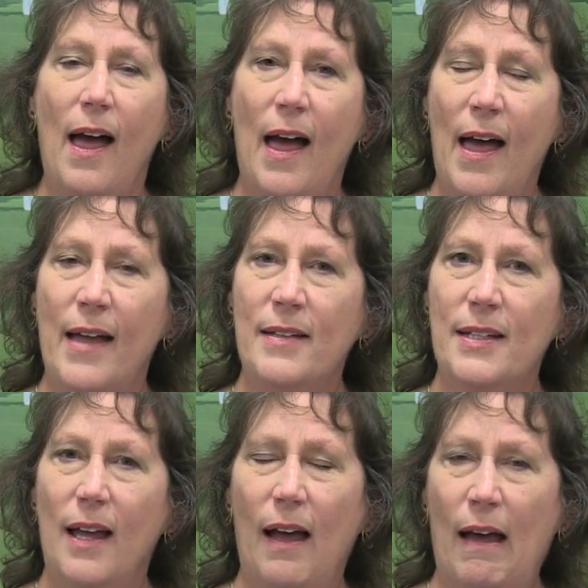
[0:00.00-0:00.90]

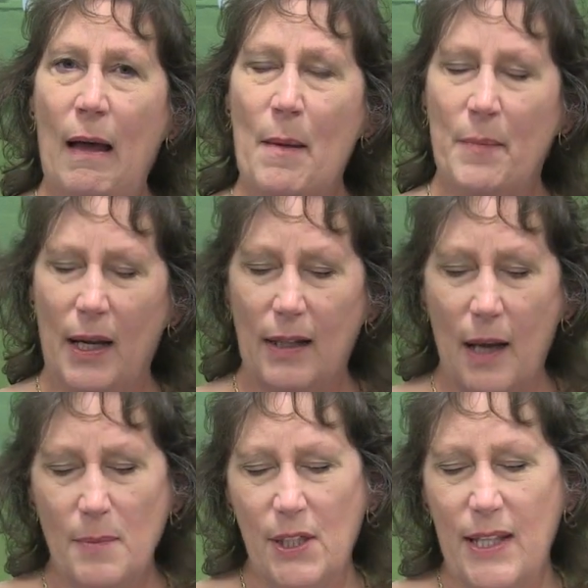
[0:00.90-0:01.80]
And
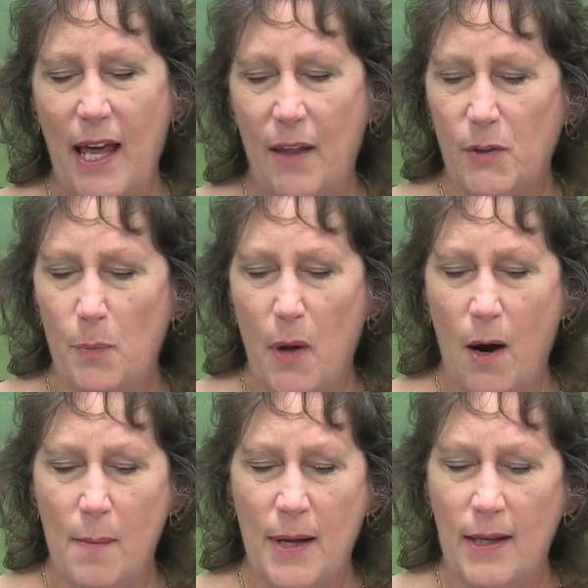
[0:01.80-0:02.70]
come to the health
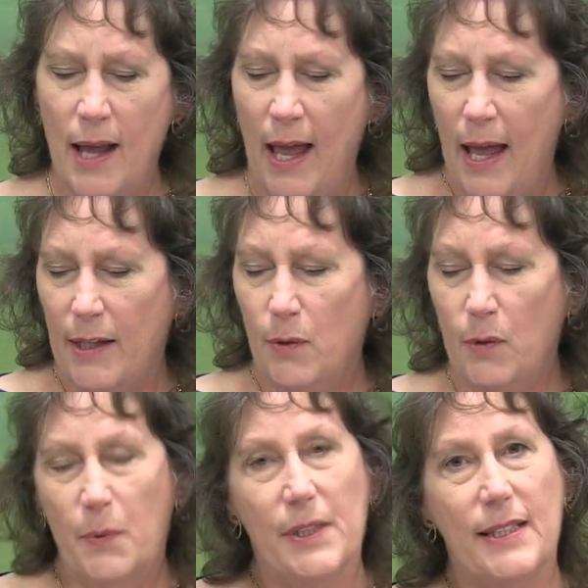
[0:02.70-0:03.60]
department. You
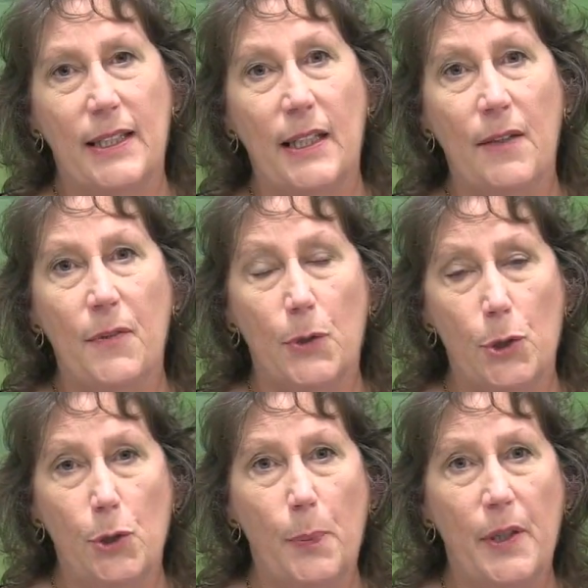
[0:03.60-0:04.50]
will receive your
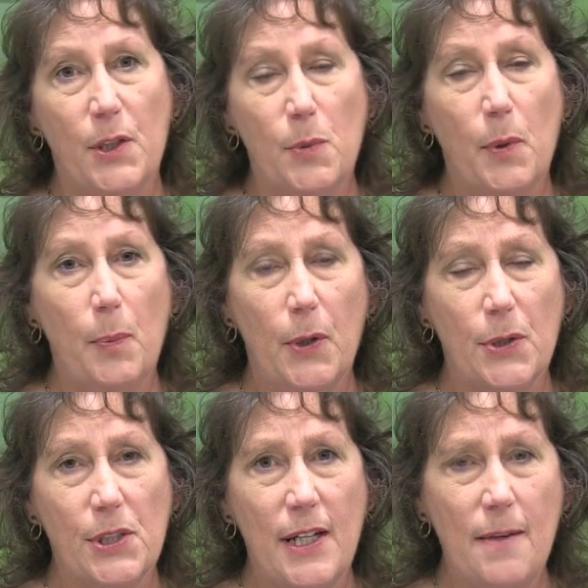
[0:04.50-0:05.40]
2 pills per
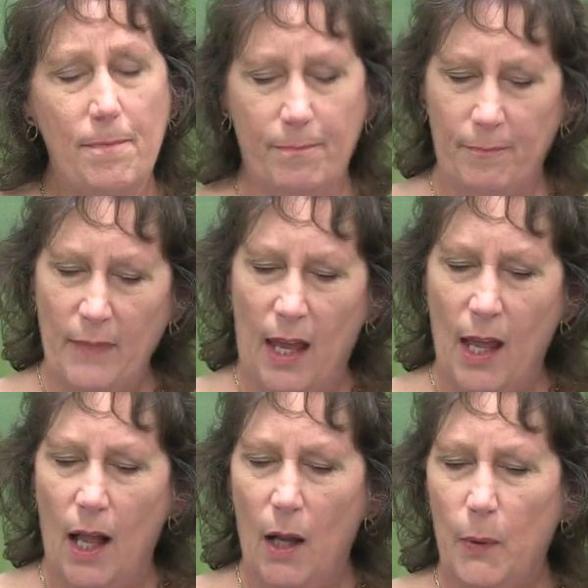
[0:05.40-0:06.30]
person.
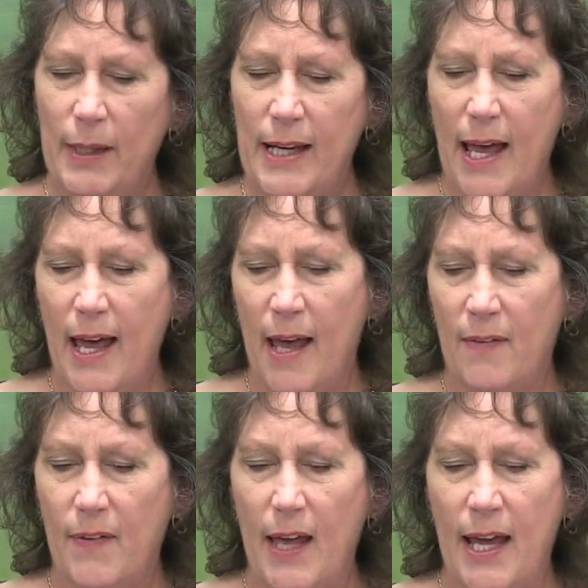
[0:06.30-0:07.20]
We
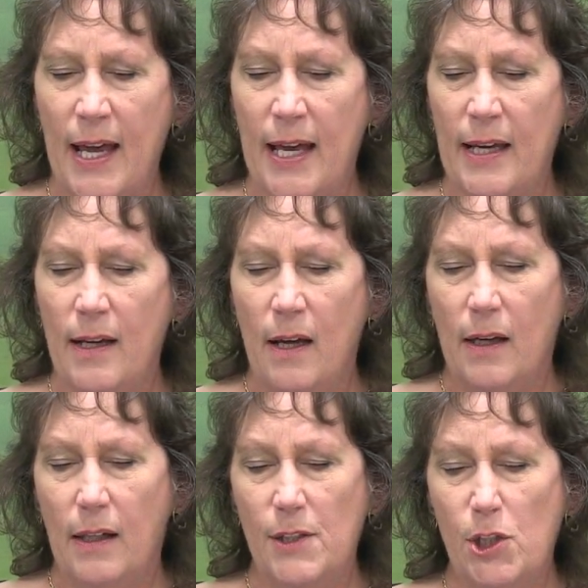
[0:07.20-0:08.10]
have a
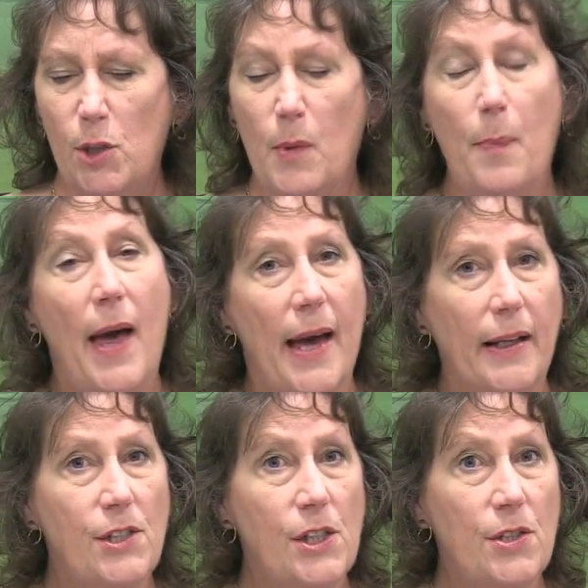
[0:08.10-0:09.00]
consumer
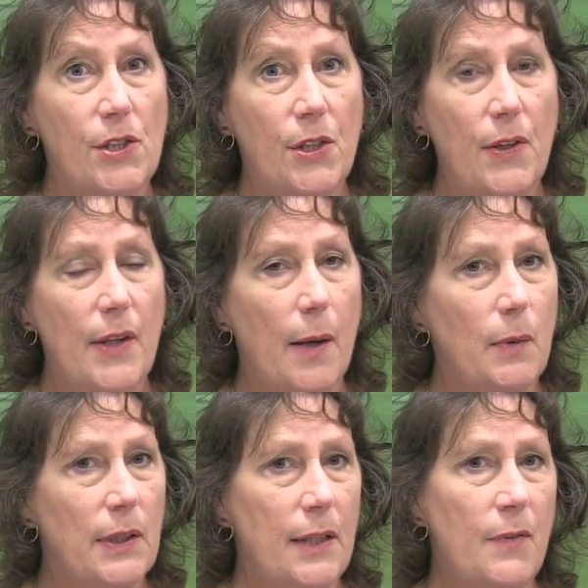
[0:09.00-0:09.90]
package insert that
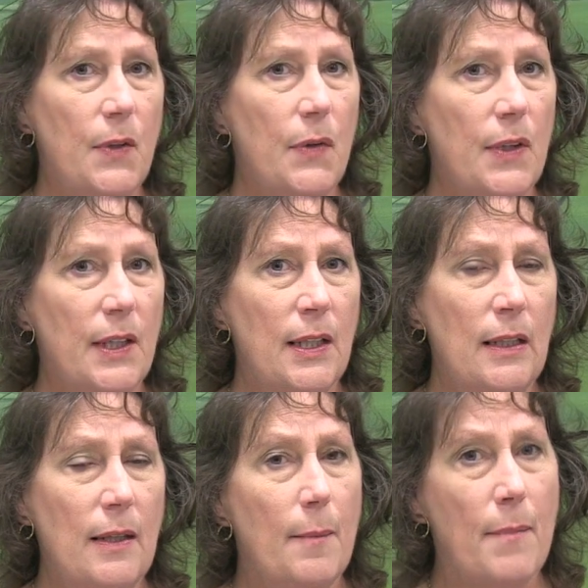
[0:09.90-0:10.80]
will give you
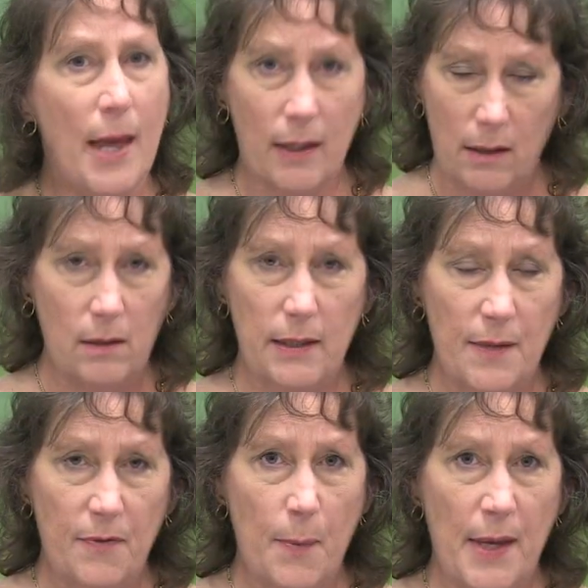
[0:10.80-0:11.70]
the medical
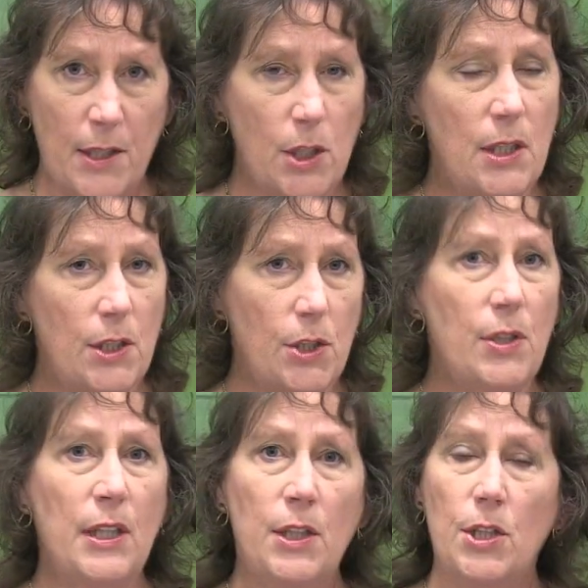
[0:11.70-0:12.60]
information that you
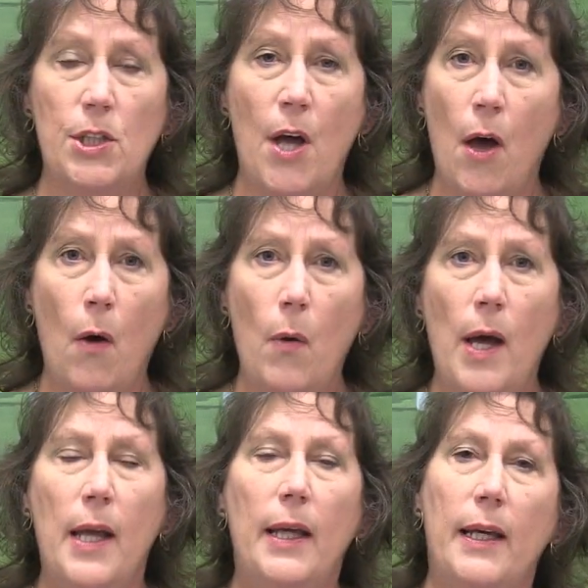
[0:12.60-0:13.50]
need to know.
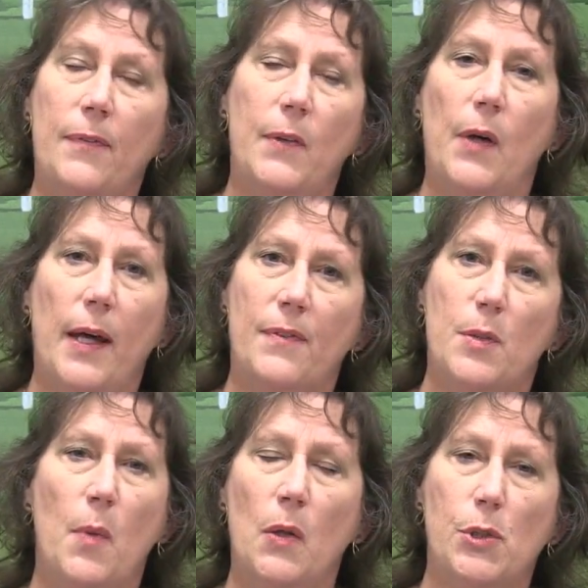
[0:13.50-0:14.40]
If you have
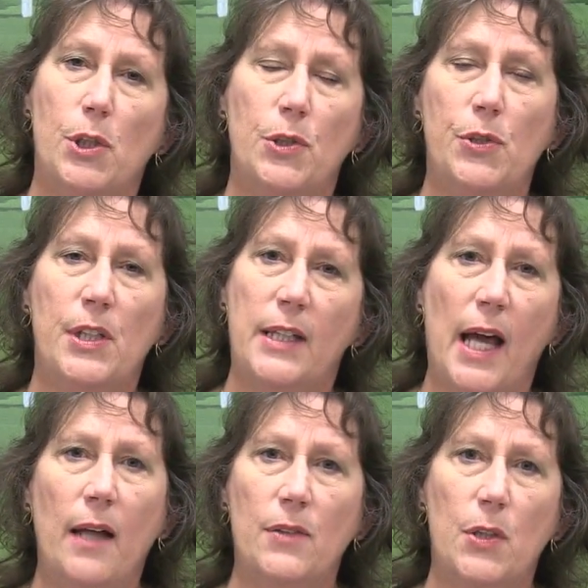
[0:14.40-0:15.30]
small children in the
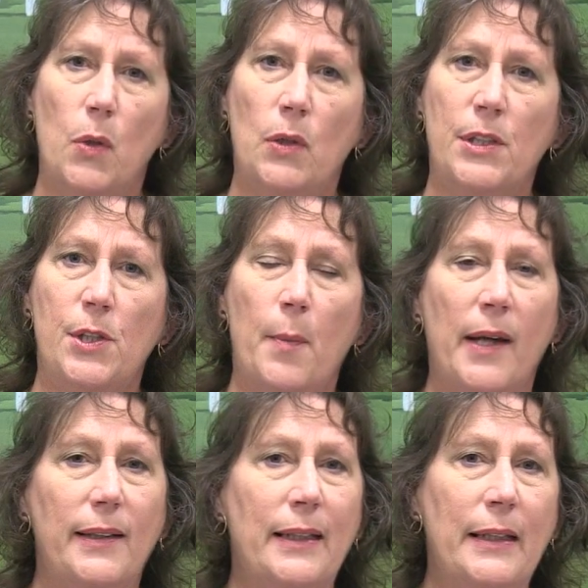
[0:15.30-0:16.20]
household and you
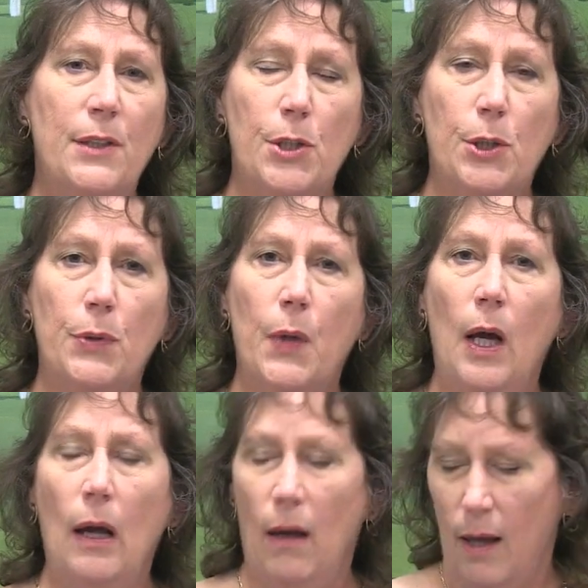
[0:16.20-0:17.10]
might need to
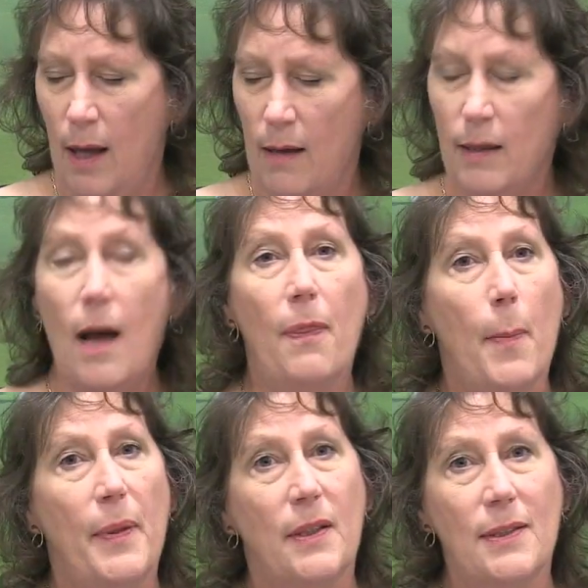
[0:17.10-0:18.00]
cut the
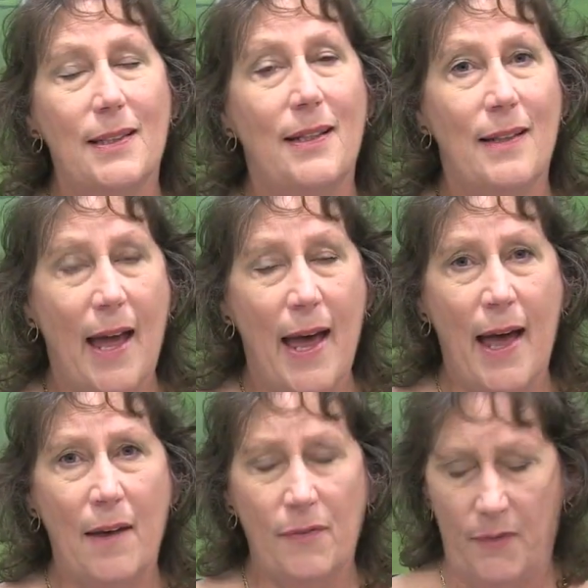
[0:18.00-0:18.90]
pills in
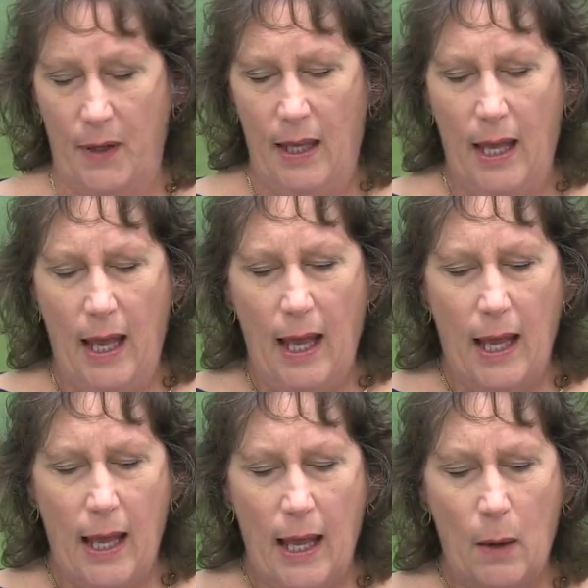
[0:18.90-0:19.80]
half.
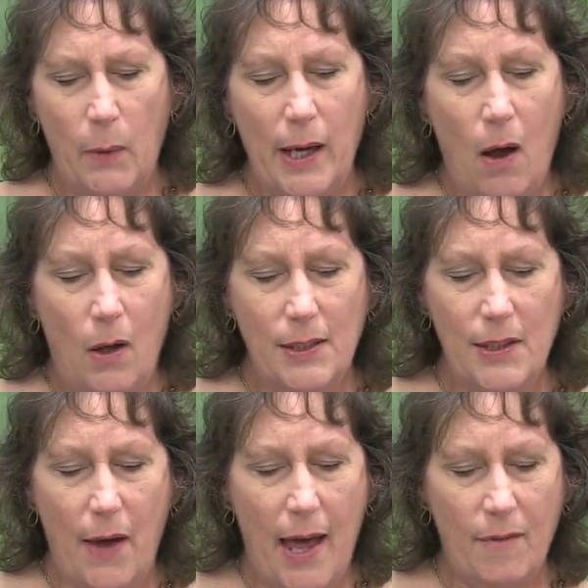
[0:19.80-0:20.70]
We
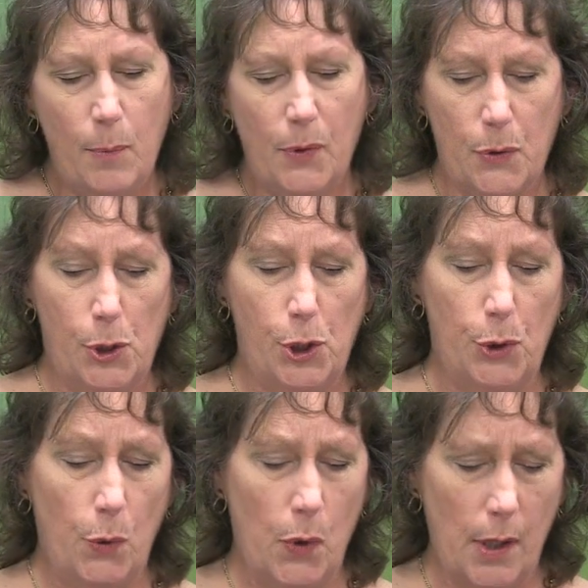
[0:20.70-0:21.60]
also have a
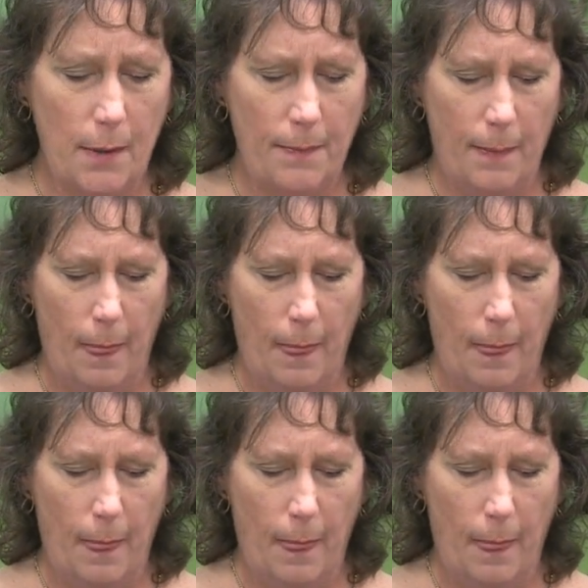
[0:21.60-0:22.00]
brochure